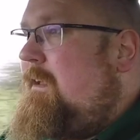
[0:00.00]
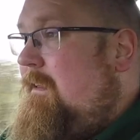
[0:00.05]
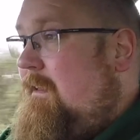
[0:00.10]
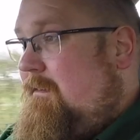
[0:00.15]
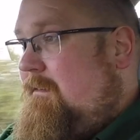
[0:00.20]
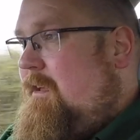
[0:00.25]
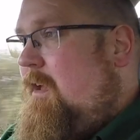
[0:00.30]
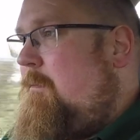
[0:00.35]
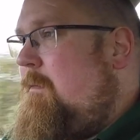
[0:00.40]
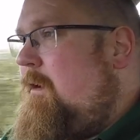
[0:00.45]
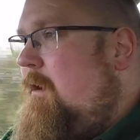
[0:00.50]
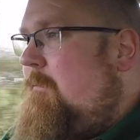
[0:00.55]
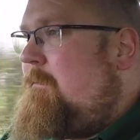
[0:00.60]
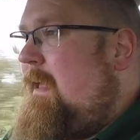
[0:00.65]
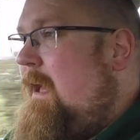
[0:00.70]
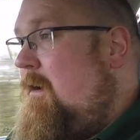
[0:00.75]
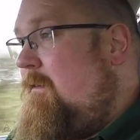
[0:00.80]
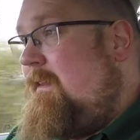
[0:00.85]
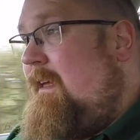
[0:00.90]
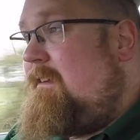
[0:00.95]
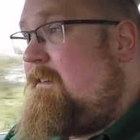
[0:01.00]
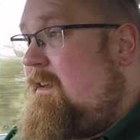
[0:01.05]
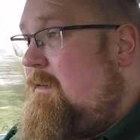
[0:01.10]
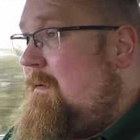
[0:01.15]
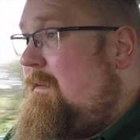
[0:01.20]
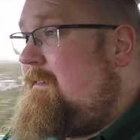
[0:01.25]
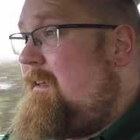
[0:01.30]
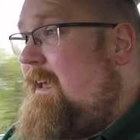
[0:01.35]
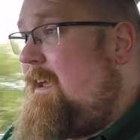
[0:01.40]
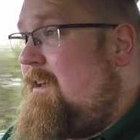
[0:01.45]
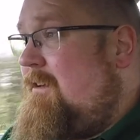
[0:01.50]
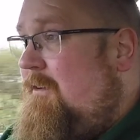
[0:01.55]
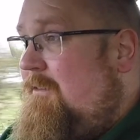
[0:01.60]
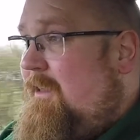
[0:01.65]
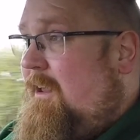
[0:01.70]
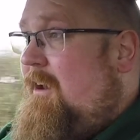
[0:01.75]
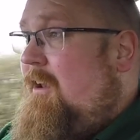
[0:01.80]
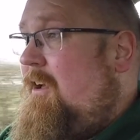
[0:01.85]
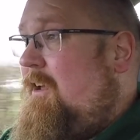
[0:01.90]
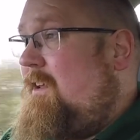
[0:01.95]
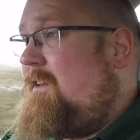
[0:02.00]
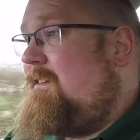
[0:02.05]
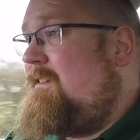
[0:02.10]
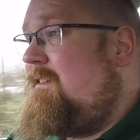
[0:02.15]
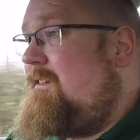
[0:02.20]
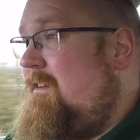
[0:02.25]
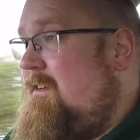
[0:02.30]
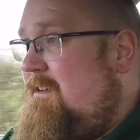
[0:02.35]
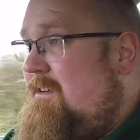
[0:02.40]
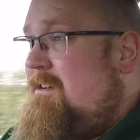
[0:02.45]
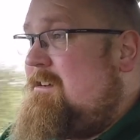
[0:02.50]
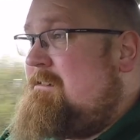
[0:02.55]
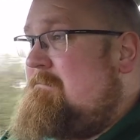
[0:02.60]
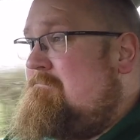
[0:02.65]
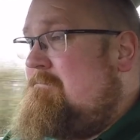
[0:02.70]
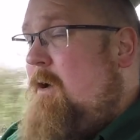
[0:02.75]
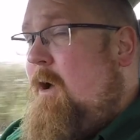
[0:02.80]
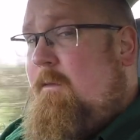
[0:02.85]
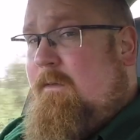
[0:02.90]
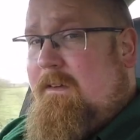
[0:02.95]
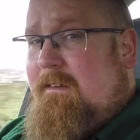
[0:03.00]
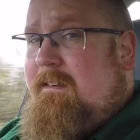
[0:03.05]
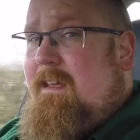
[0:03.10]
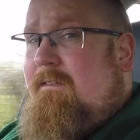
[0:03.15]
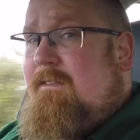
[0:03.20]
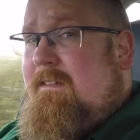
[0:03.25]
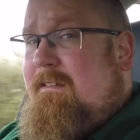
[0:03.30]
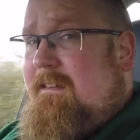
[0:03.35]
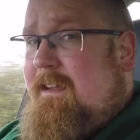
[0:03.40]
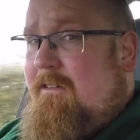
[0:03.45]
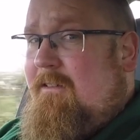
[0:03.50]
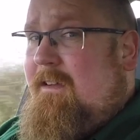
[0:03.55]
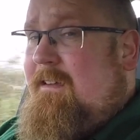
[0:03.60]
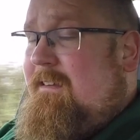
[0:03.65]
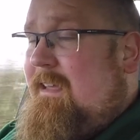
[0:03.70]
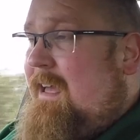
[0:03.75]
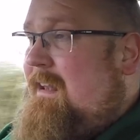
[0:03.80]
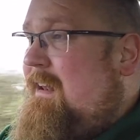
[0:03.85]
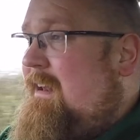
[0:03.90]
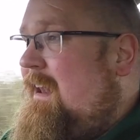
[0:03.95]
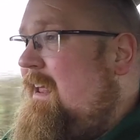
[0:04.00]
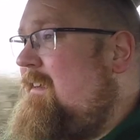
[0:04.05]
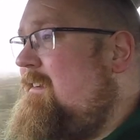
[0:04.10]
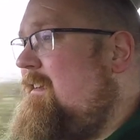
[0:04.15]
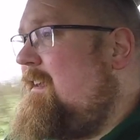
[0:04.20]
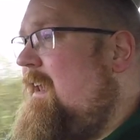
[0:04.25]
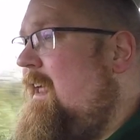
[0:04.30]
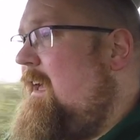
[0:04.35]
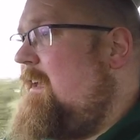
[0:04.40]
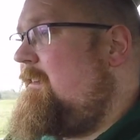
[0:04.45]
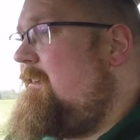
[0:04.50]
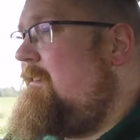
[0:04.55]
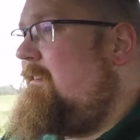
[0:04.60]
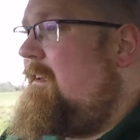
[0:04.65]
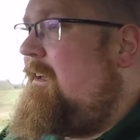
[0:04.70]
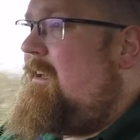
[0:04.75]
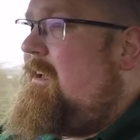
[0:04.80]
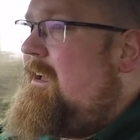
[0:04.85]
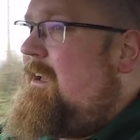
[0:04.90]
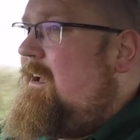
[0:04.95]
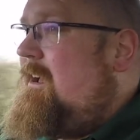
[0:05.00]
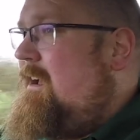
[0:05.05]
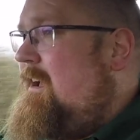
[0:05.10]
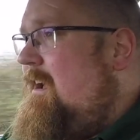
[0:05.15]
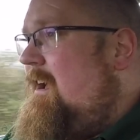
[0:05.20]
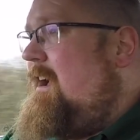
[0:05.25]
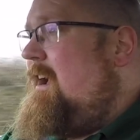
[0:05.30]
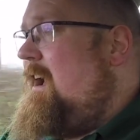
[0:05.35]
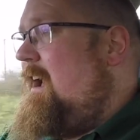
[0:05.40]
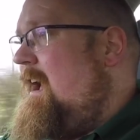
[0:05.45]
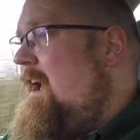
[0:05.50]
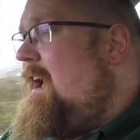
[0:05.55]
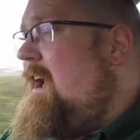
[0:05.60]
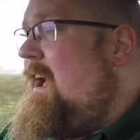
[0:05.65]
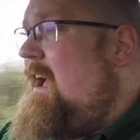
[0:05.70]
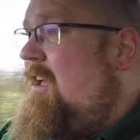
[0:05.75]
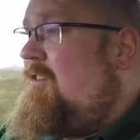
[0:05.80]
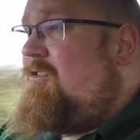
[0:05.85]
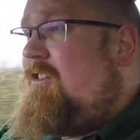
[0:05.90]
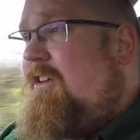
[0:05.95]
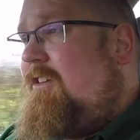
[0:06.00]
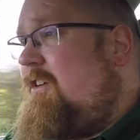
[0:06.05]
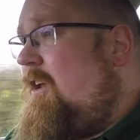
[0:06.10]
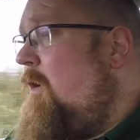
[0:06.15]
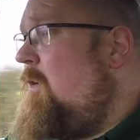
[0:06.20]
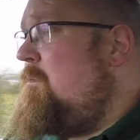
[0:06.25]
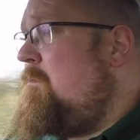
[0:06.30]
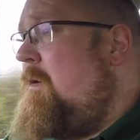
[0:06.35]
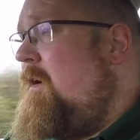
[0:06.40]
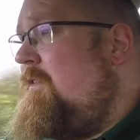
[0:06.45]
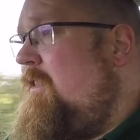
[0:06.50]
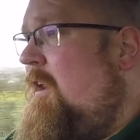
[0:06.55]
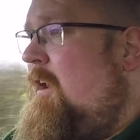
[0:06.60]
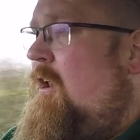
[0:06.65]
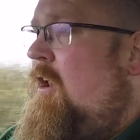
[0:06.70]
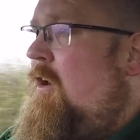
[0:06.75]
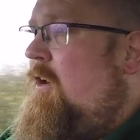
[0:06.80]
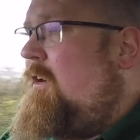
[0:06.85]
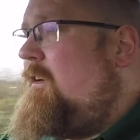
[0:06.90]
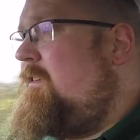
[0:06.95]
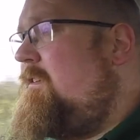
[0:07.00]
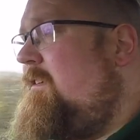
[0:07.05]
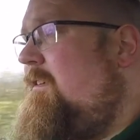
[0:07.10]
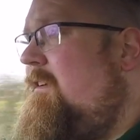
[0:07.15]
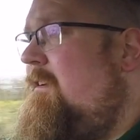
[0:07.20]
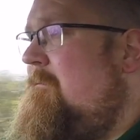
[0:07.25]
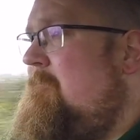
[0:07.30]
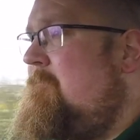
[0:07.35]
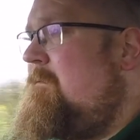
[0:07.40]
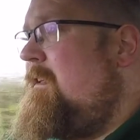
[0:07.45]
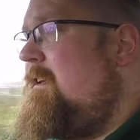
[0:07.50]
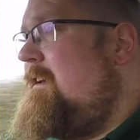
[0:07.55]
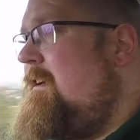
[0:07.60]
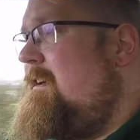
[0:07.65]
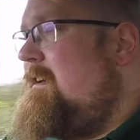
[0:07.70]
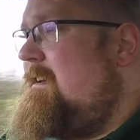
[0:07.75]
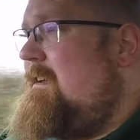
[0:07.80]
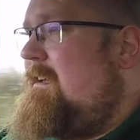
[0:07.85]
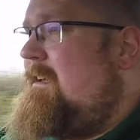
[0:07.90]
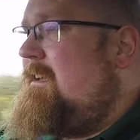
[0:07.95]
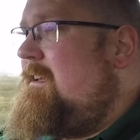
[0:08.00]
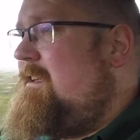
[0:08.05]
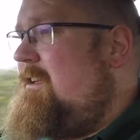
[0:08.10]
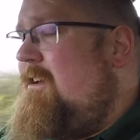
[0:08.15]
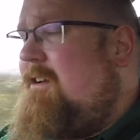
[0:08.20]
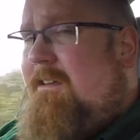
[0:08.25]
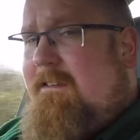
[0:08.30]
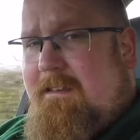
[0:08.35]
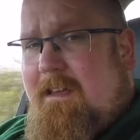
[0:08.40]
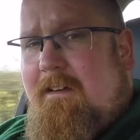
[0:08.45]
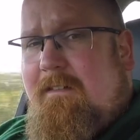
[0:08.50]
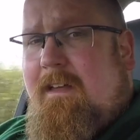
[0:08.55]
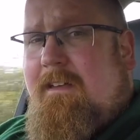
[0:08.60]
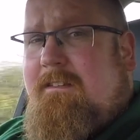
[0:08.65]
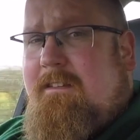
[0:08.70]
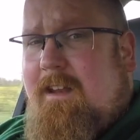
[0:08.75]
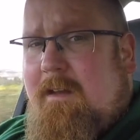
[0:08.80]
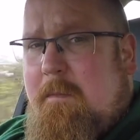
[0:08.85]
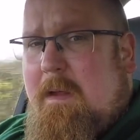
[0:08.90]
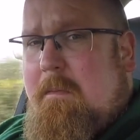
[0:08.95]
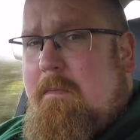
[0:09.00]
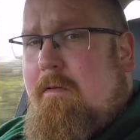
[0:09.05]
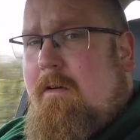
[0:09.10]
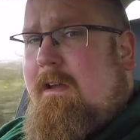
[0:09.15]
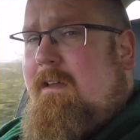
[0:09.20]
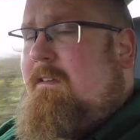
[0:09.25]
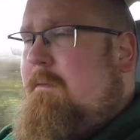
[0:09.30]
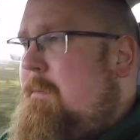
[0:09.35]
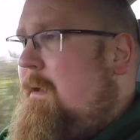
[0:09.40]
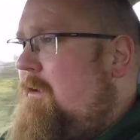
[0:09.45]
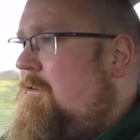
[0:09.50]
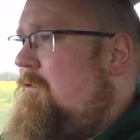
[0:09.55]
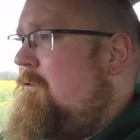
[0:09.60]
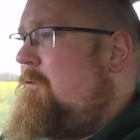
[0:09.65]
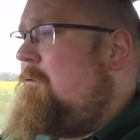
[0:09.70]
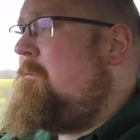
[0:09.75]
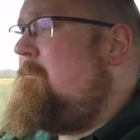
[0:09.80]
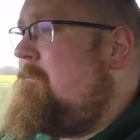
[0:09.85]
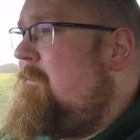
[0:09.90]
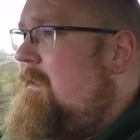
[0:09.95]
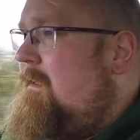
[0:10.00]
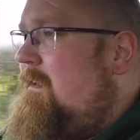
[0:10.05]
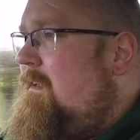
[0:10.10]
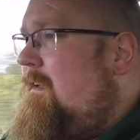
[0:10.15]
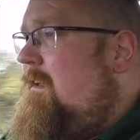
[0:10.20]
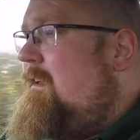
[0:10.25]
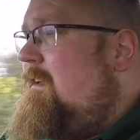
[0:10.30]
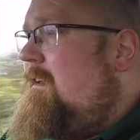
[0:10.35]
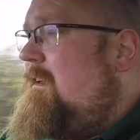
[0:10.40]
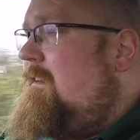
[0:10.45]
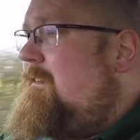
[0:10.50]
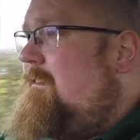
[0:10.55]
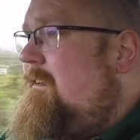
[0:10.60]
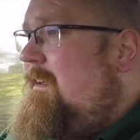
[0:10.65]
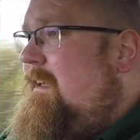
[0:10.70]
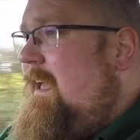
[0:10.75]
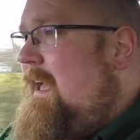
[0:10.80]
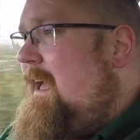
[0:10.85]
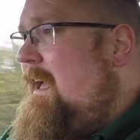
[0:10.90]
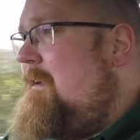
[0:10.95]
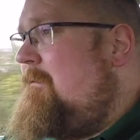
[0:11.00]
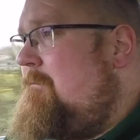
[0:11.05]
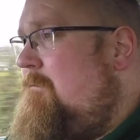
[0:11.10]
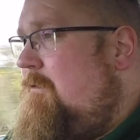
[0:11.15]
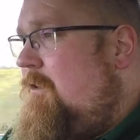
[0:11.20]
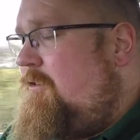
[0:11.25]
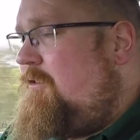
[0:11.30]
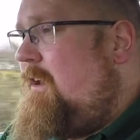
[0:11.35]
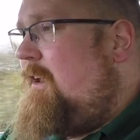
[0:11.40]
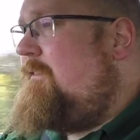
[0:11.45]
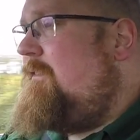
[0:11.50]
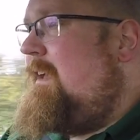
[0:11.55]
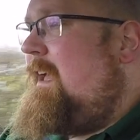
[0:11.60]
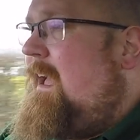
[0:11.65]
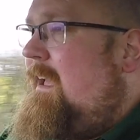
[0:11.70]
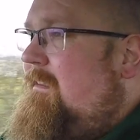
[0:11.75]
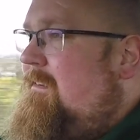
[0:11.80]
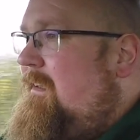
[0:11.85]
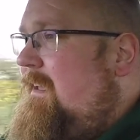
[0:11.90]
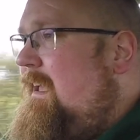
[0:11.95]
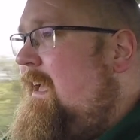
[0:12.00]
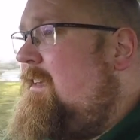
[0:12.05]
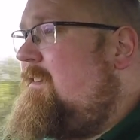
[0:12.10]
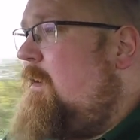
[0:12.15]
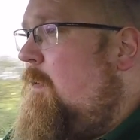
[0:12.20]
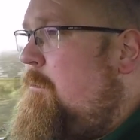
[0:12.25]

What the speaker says: that's coming up now, and that's going to be taking on the likes of a 7 Series and an S-Class. And just going by the looks, you can tell that's going to be pretty special. So yeah, the GV80 is a